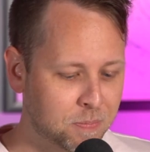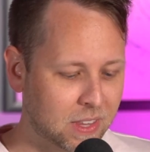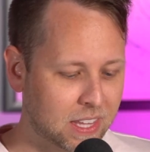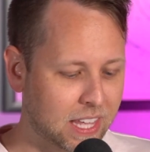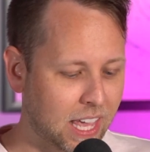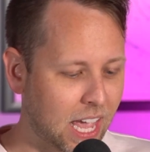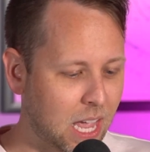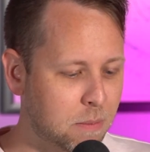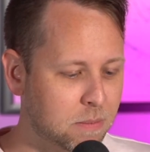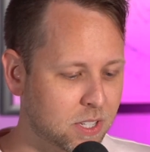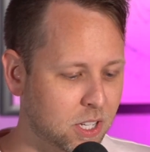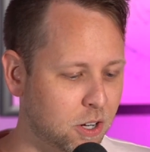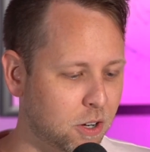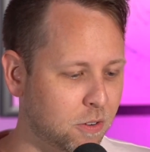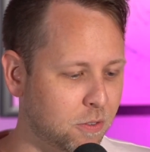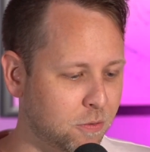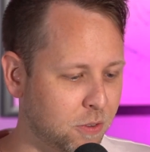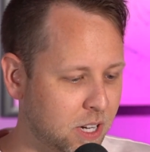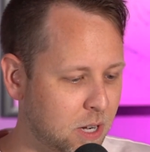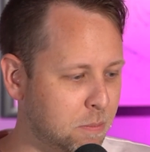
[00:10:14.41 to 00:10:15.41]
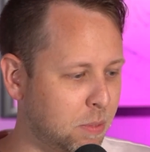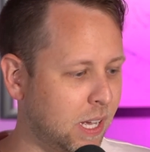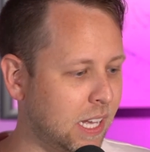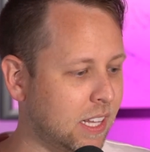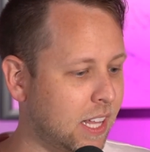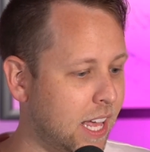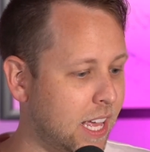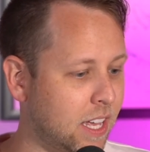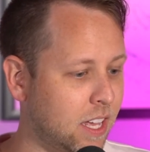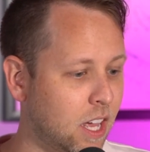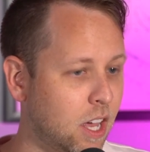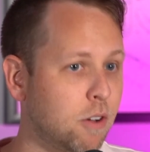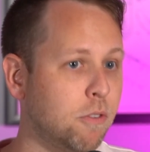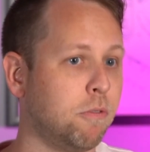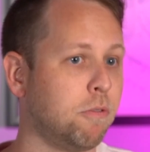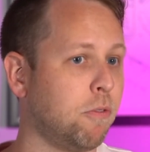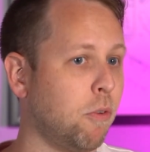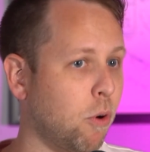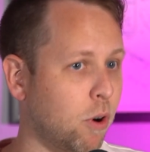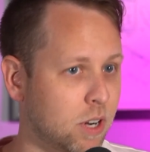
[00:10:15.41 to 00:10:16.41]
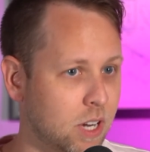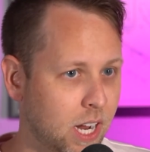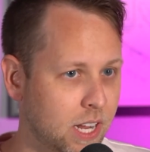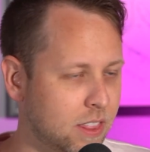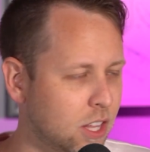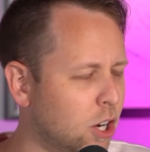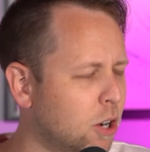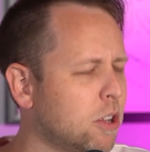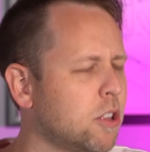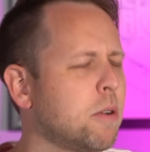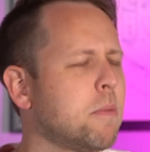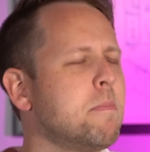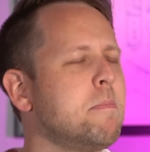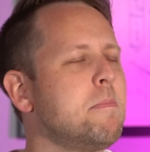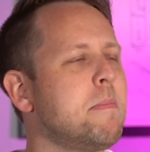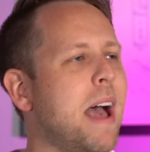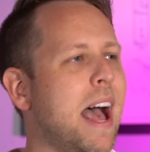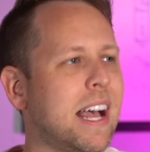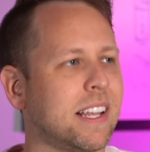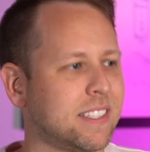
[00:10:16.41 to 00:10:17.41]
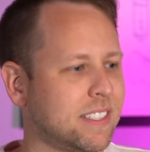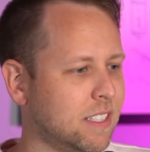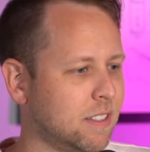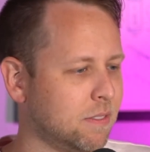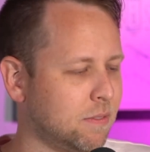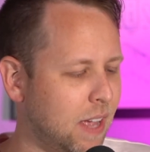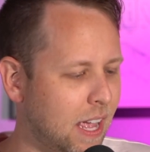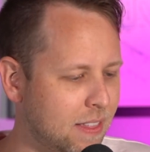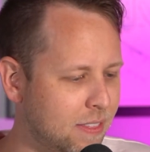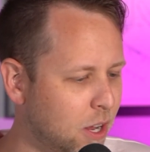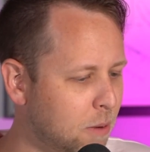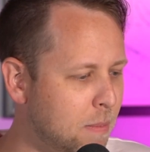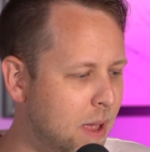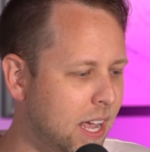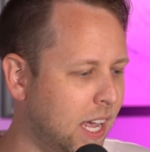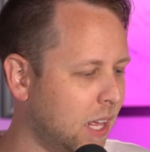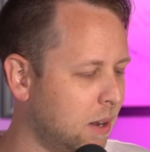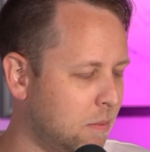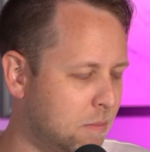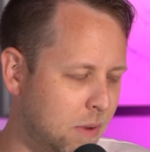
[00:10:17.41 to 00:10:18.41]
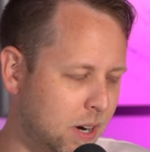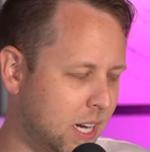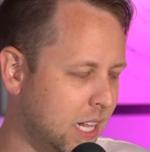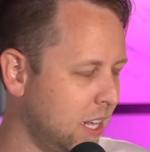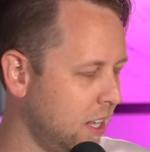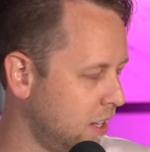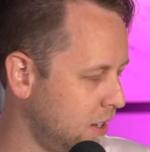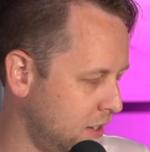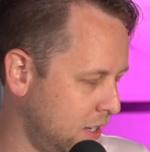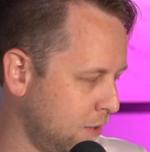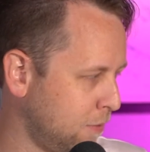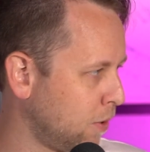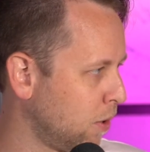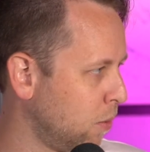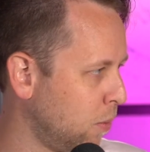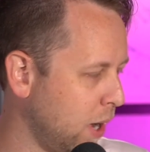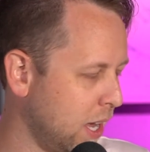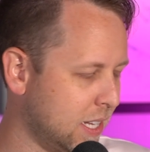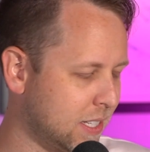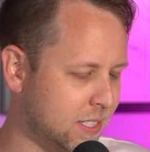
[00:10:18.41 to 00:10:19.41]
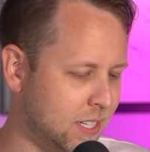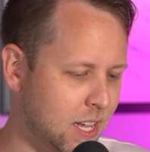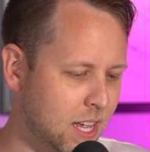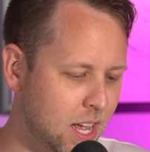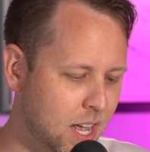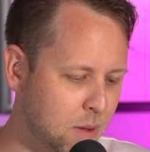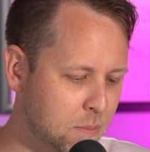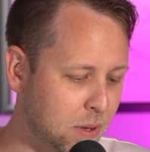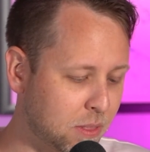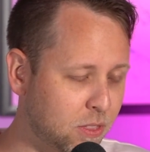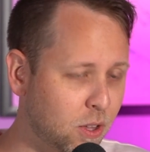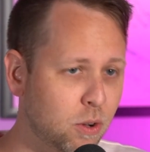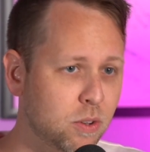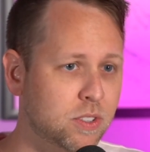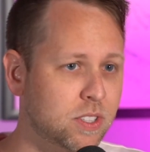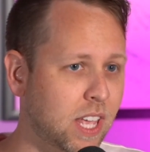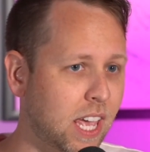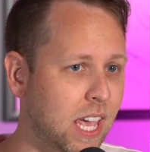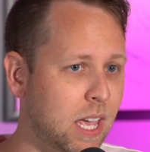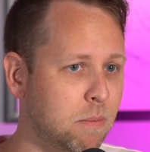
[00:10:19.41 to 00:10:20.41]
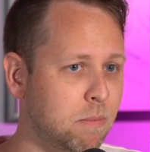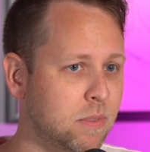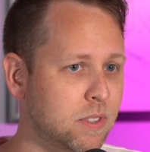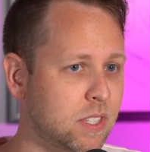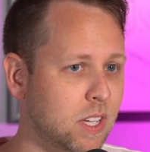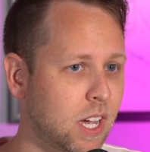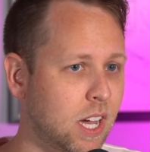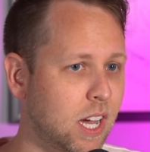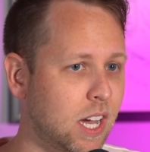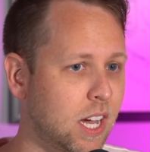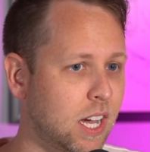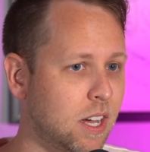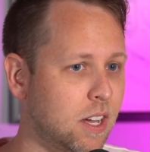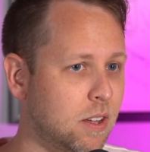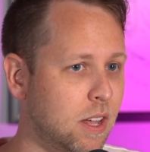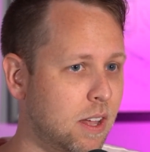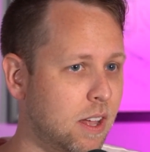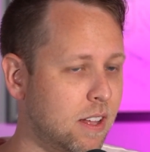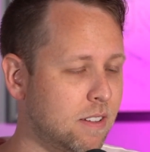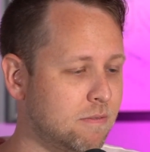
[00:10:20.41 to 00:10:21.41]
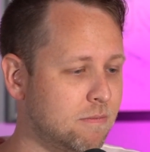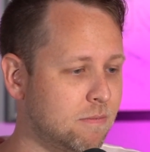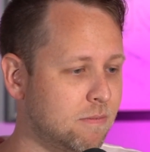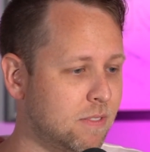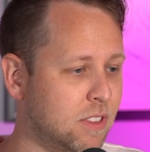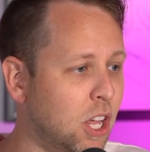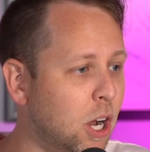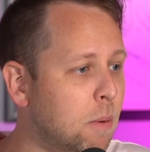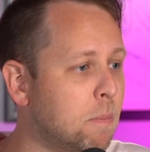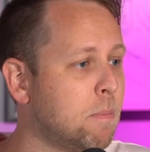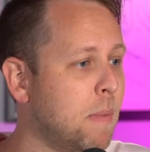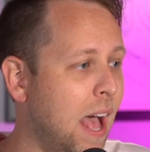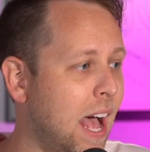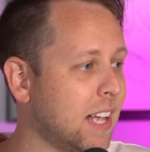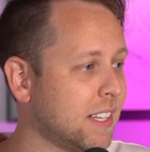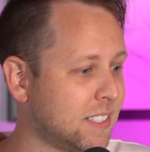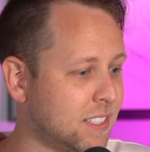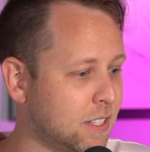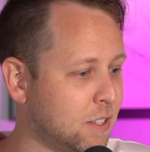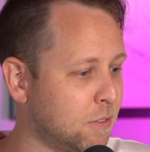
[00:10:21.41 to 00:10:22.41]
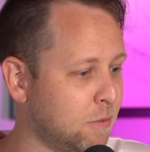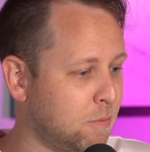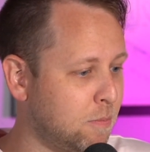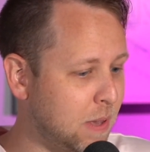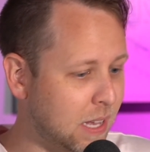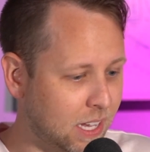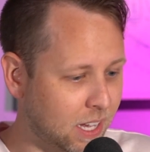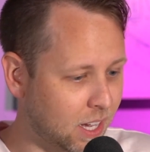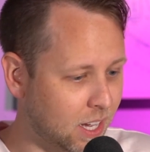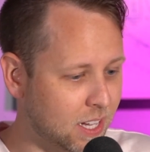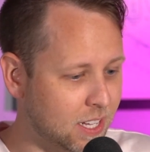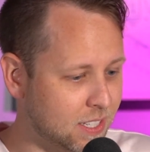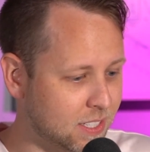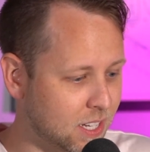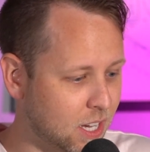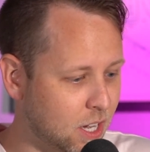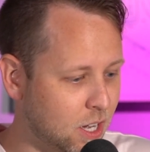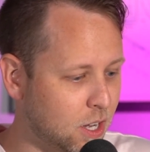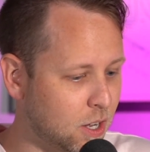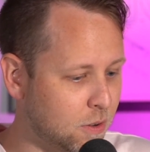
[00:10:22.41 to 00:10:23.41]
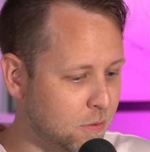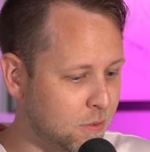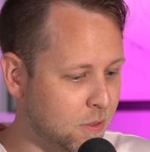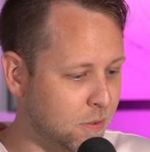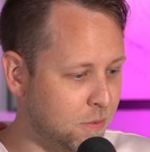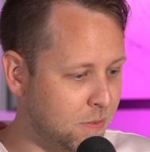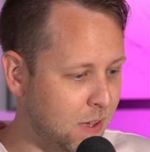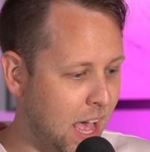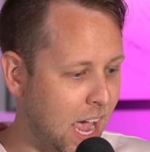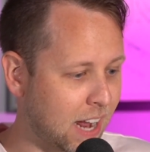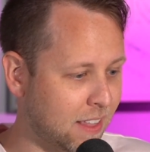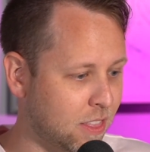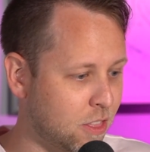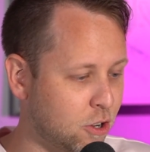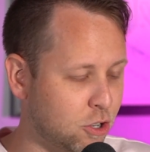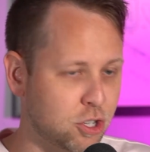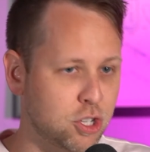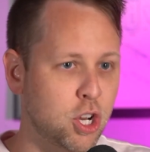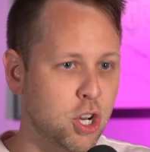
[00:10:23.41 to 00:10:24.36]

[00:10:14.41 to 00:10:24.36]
games that are free to play like Fortnite, they're they're massive and they're making money in different ways. But those games, uh, they're massive because of the fact that there's